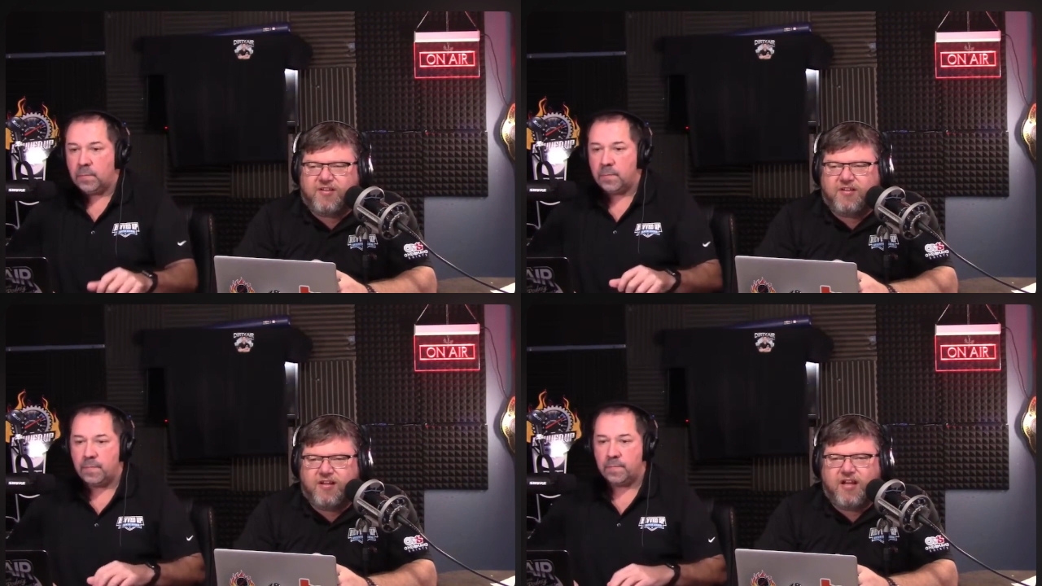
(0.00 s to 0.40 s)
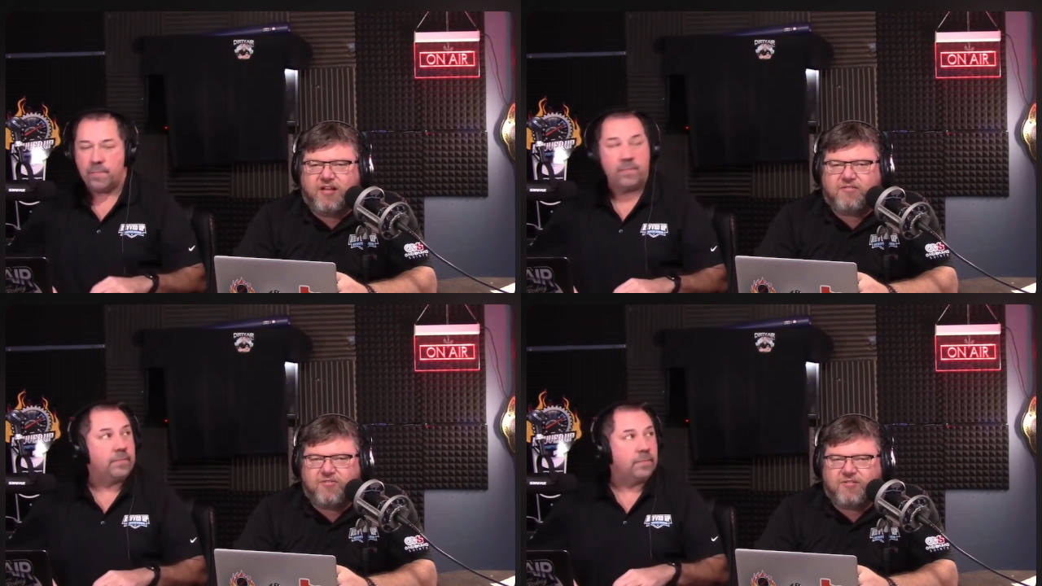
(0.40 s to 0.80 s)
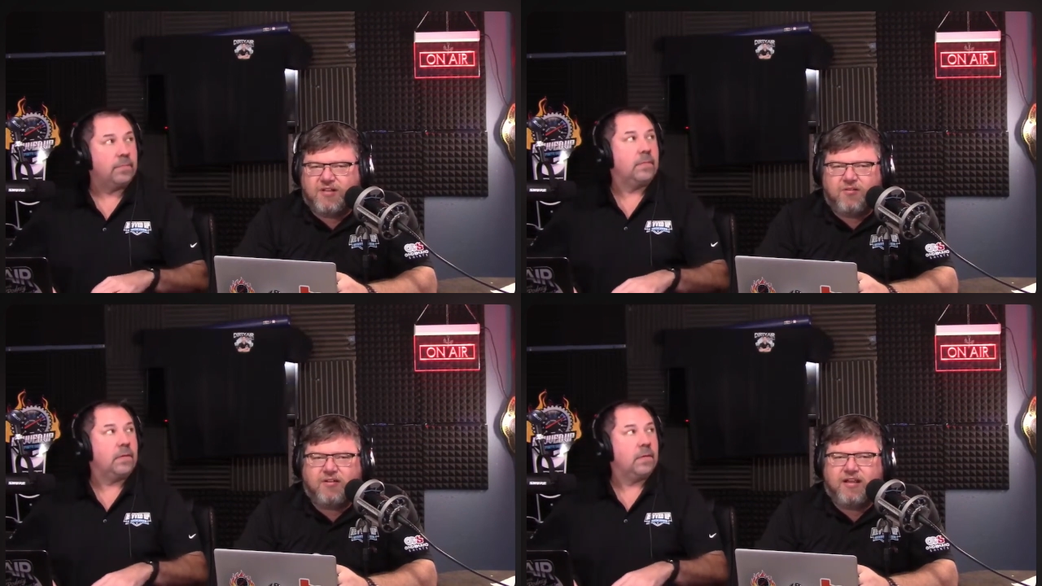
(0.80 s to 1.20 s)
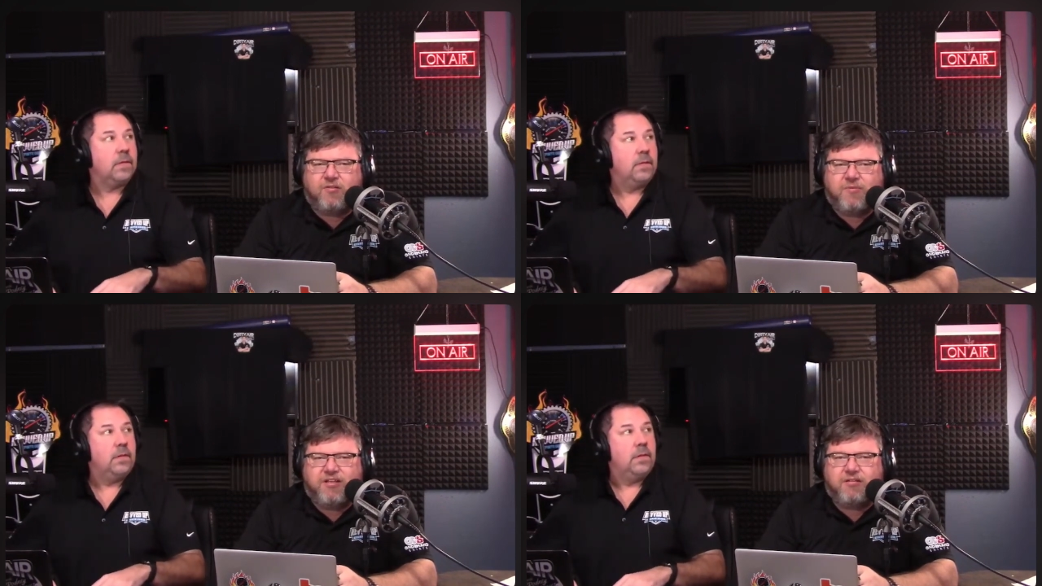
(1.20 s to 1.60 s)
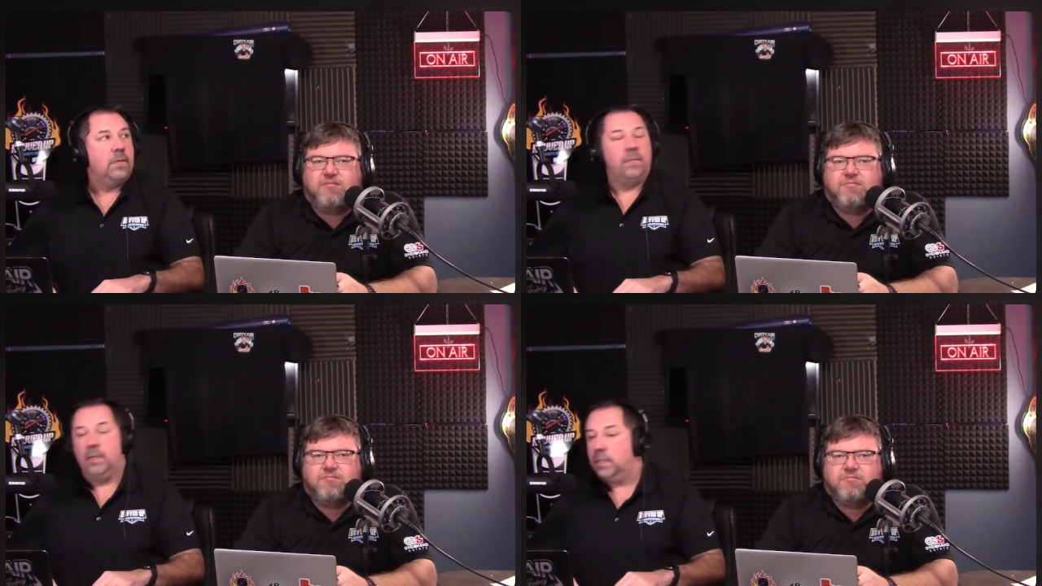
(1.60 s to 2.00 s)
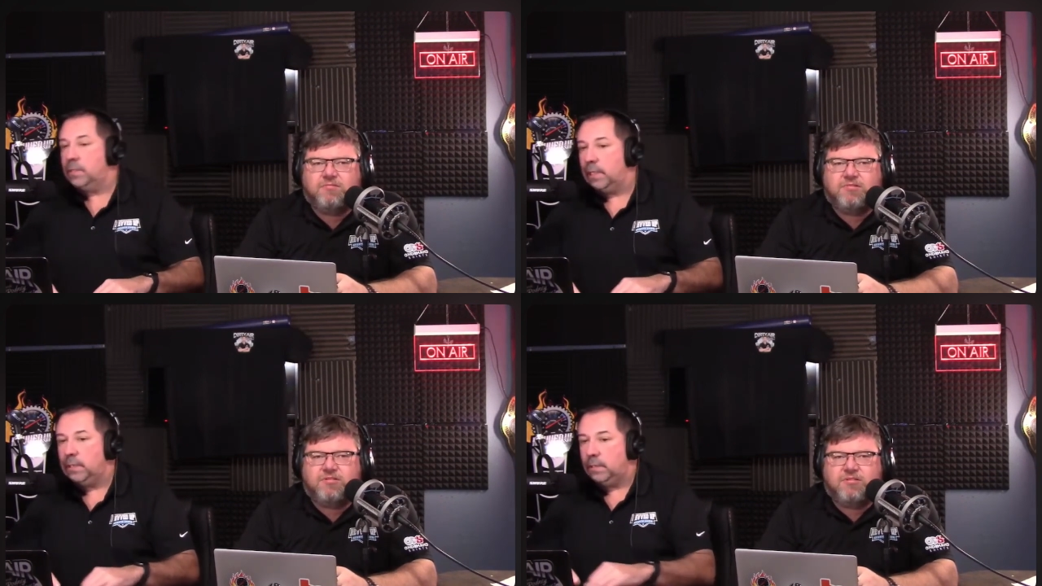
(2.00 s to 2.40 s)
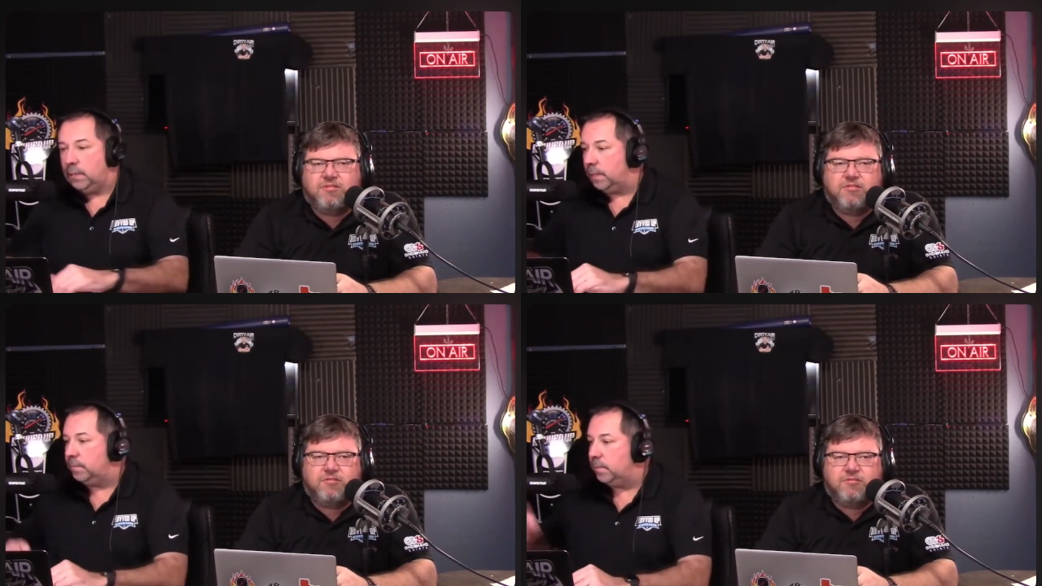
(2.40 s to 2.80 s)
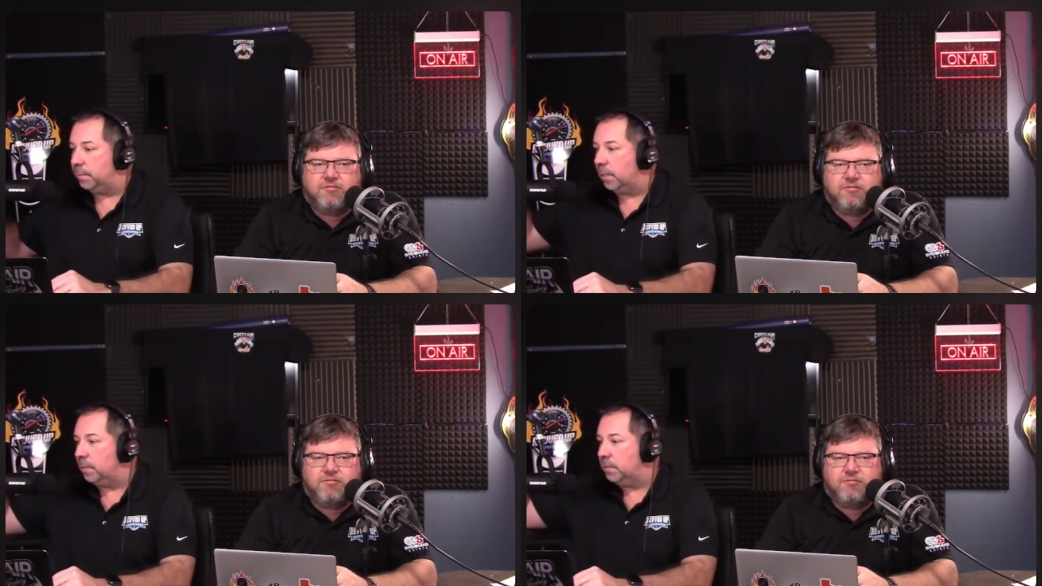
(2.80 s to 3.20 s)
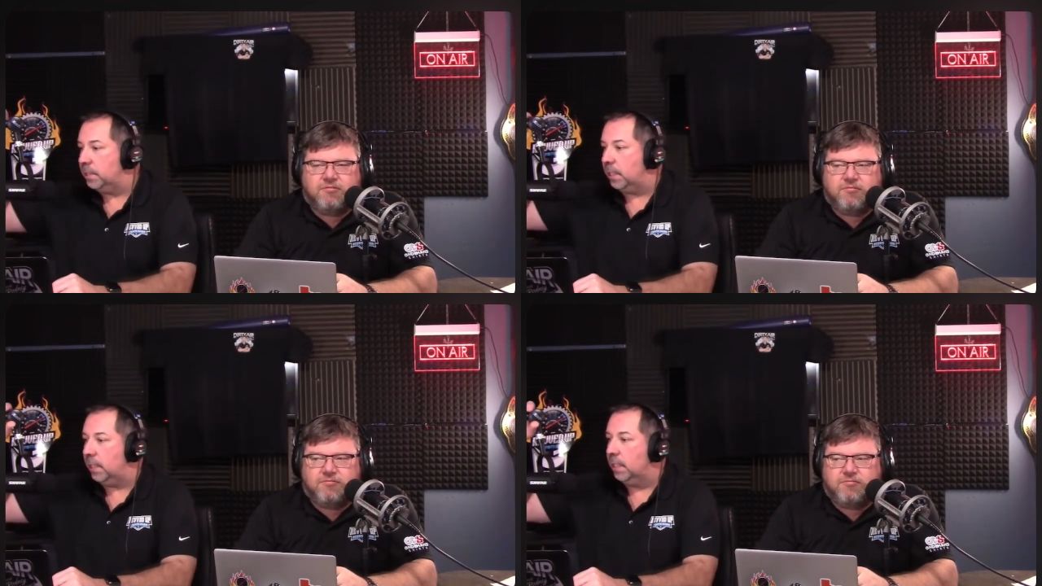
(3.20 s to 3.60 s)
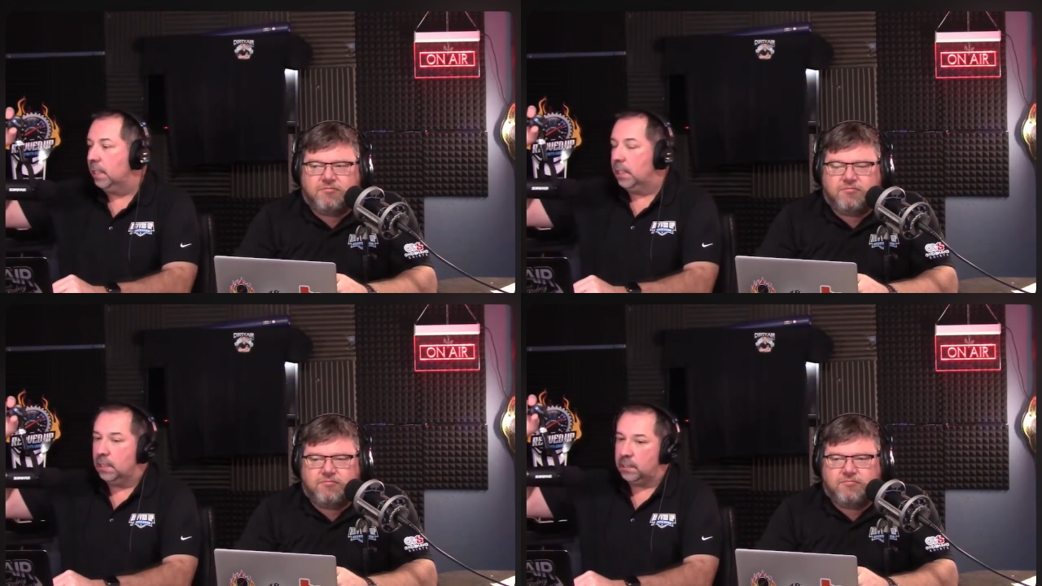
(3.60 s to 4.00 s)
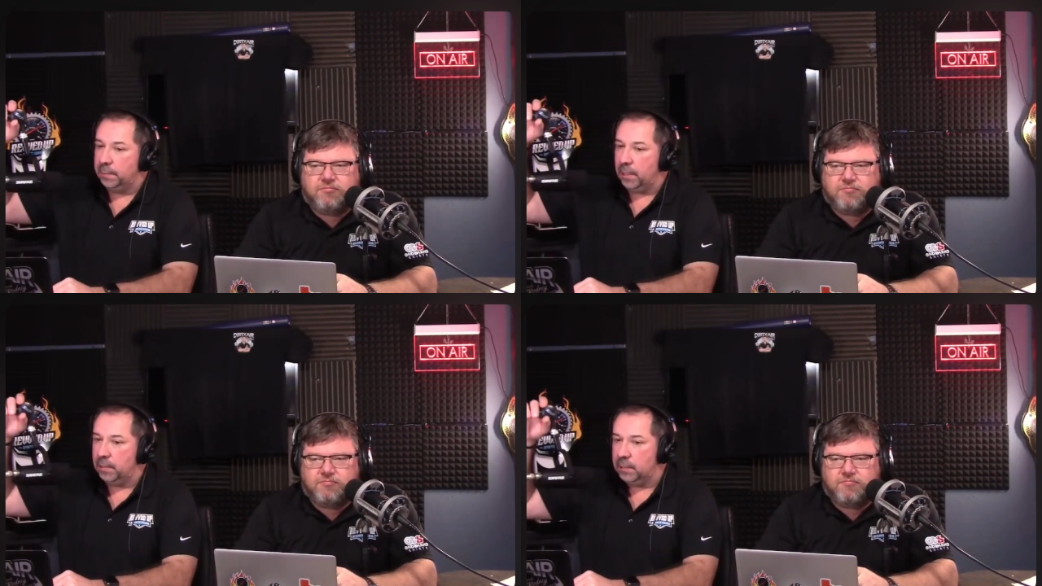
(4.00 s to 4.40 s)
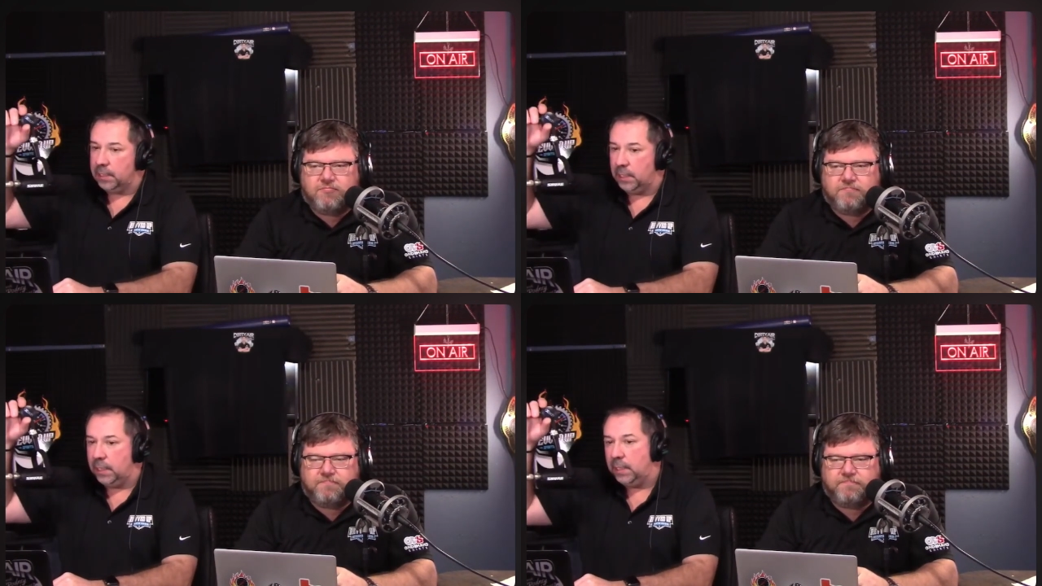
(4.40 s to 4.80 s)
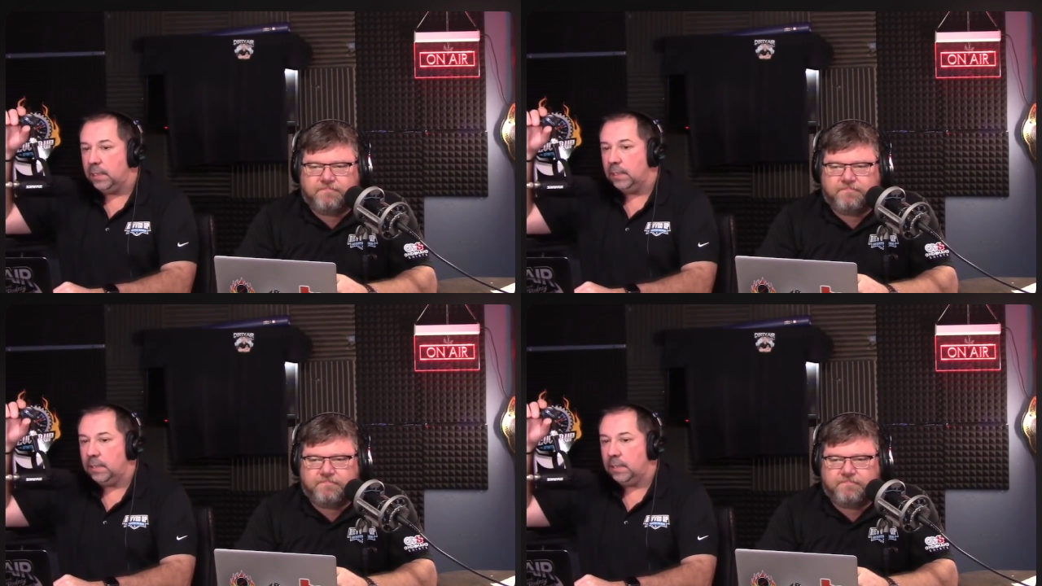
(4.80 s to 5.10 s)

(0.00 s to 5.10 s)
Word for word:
Speaker 1: is on tonight, so it's not on Halloween.
Speaker 2: That's right. Yeah. Tomorrow's uh tomorrow's uh